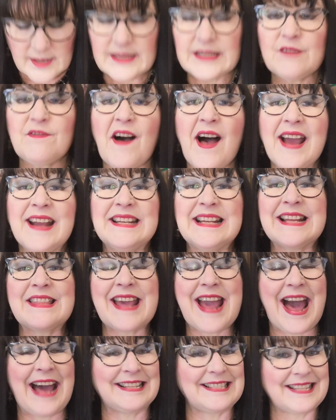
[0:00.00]
Dividing
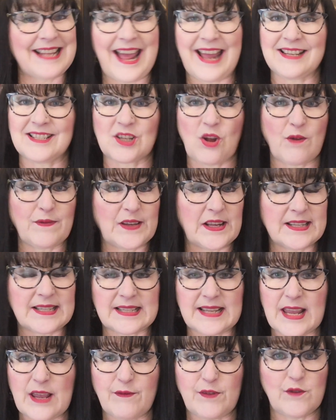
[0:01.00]
the assets,
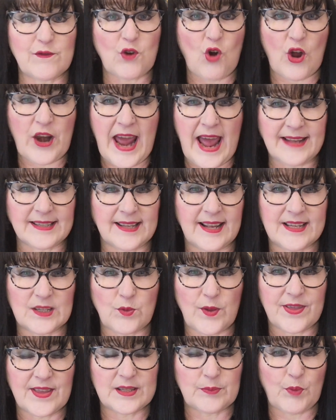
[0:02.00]
obviously, if you've got
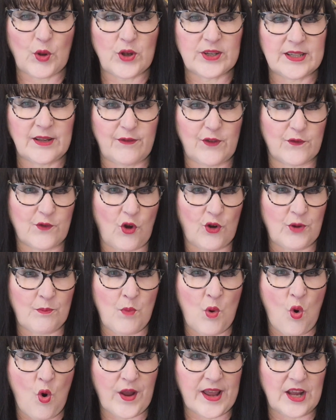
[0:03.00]
assets with this person, if you've got a
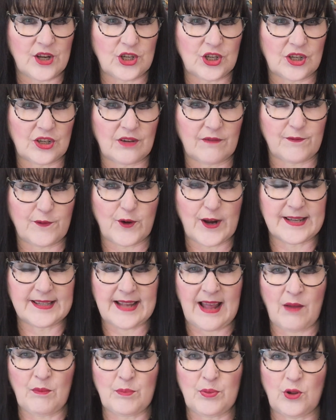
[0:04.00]
mortgage, for
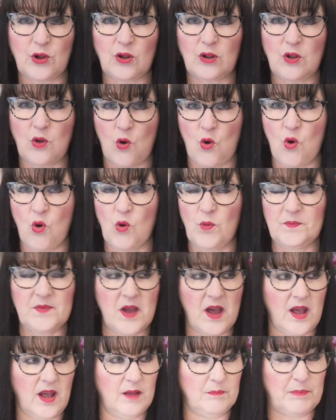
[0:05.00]
example, or
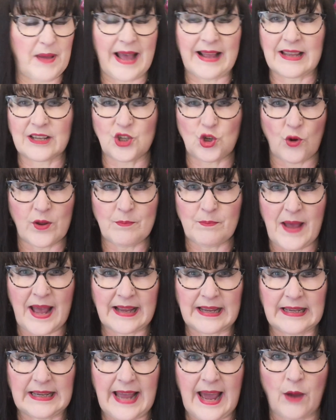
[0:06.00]
joint
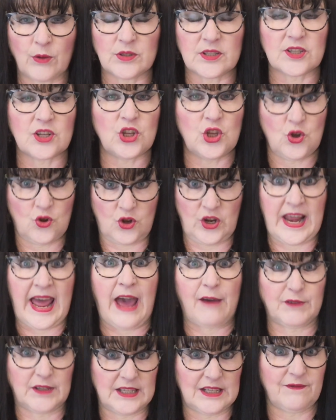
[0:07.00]
bank accounts, you're going to
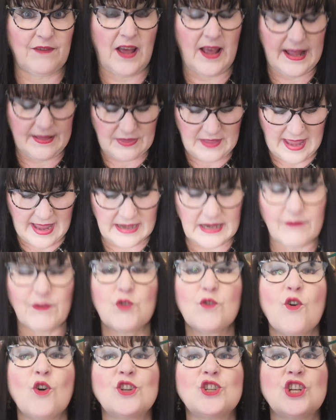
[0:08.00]
have to divide that. If
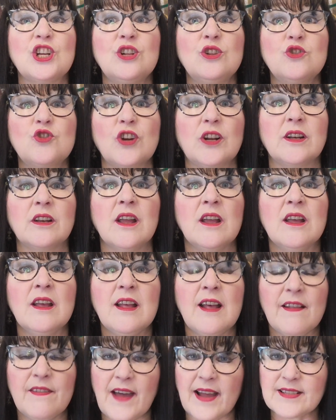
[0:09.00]
you've got children,
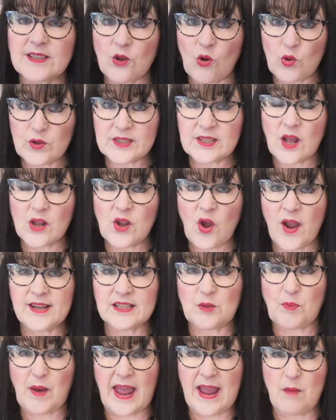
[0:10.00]
that's also
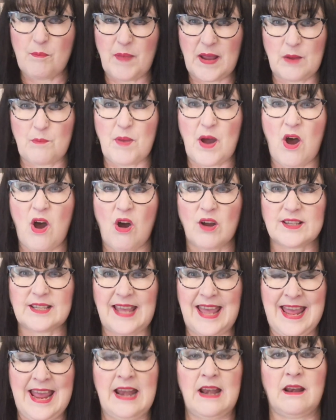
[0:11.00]
going to play a big
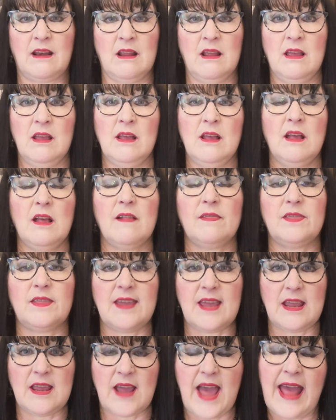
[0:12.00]
part in
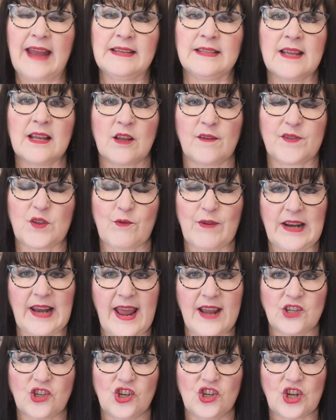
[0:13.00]
the ending of the
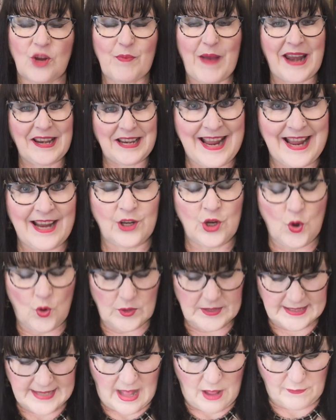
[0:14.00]
relationship in
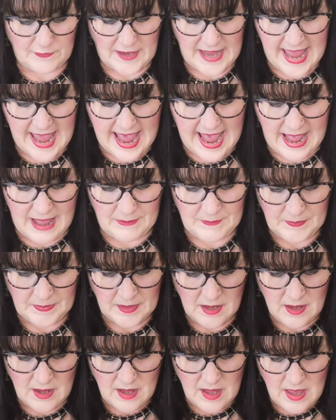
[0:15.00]
your self-care.
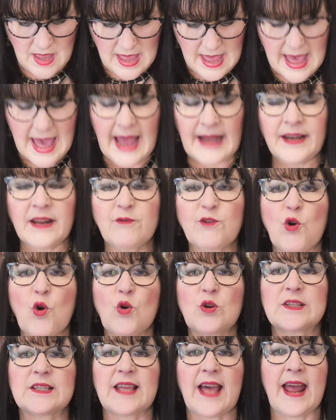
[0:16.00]
And of
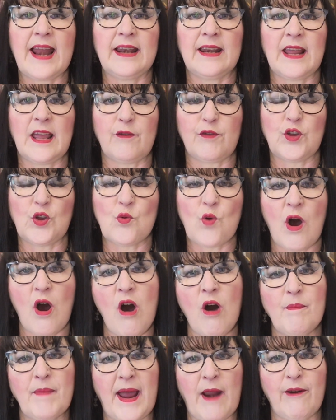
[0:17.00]
course, then, if you
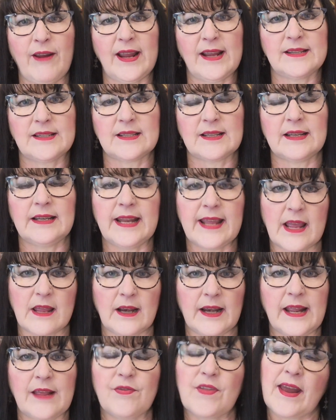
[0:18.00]
are married
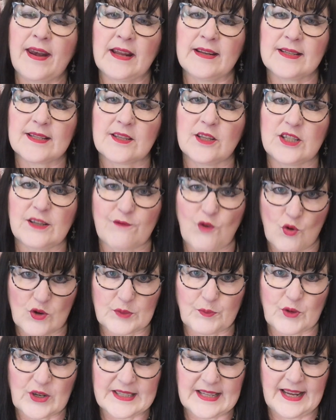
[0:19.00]
legally, then it's the
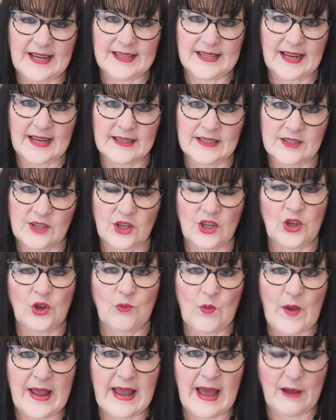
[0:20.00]
divorce proceedings that
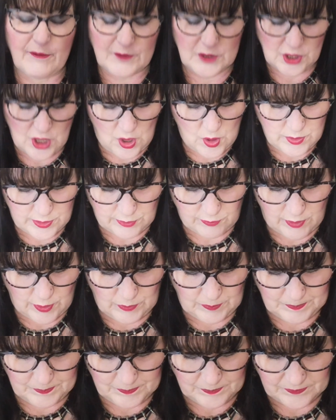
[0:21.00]
you may have to go
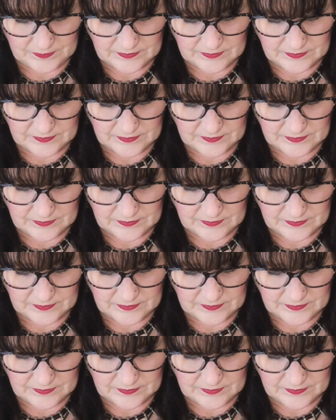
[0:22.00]
through.